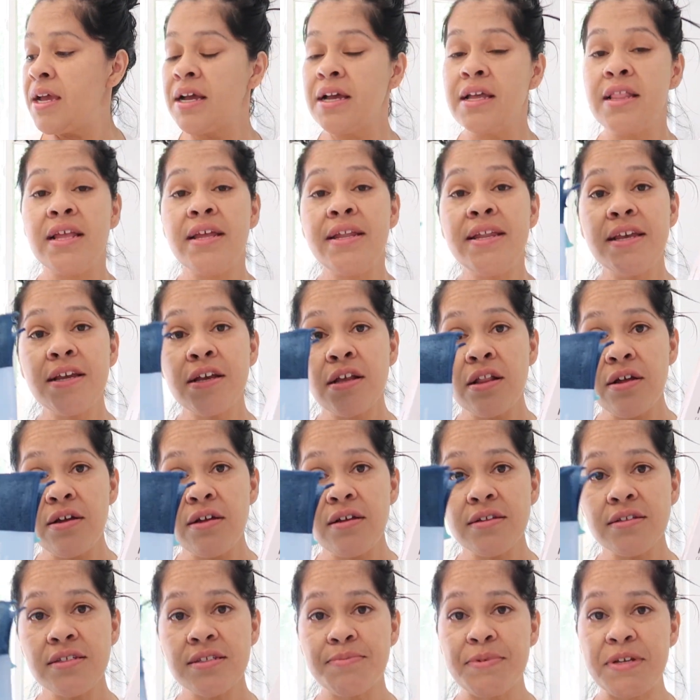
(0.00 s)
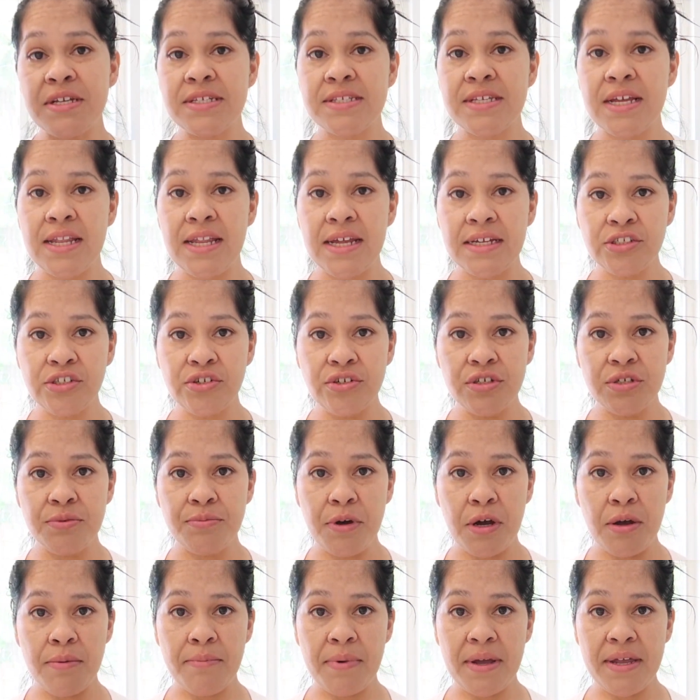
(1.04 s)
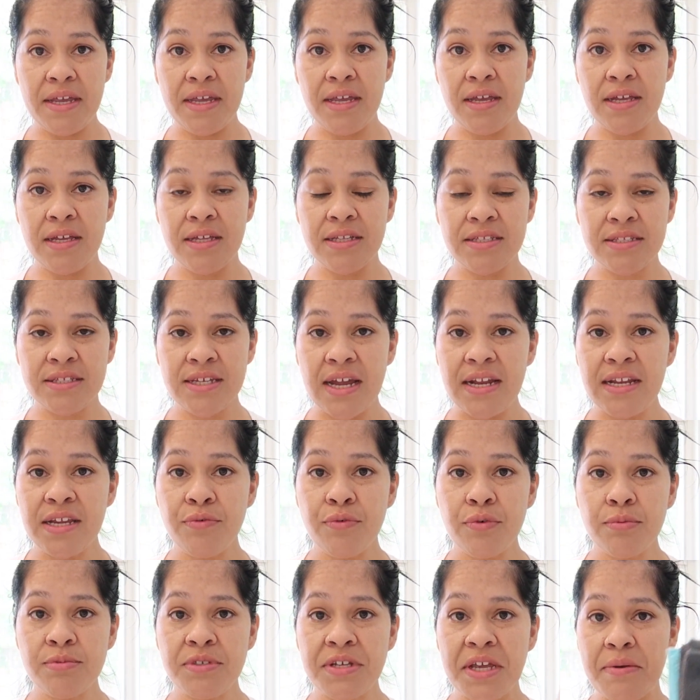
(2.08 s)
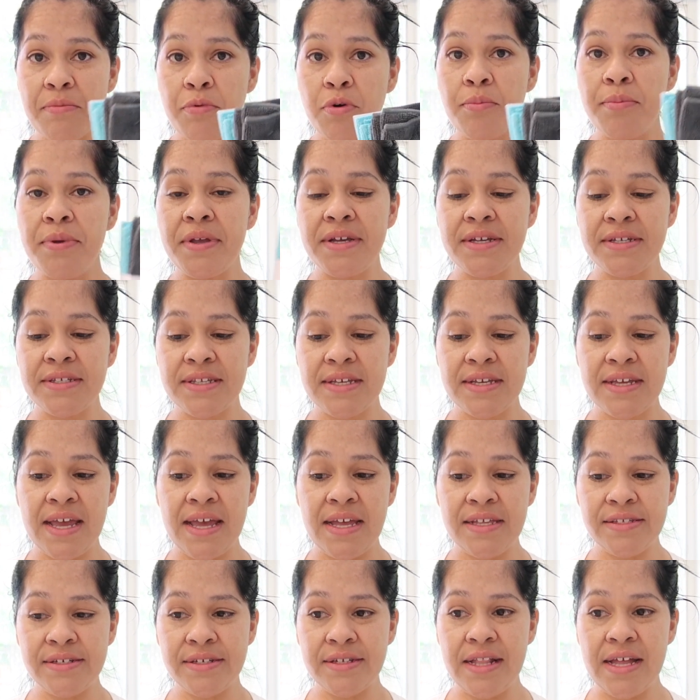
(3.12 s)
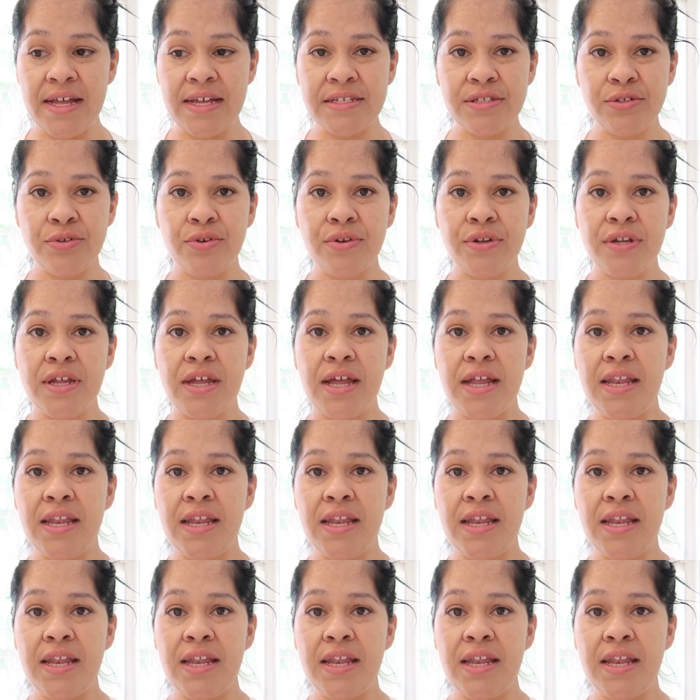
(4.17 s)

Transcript: cleaning cloths, because I like to use them on my dining room table because it has glass on it.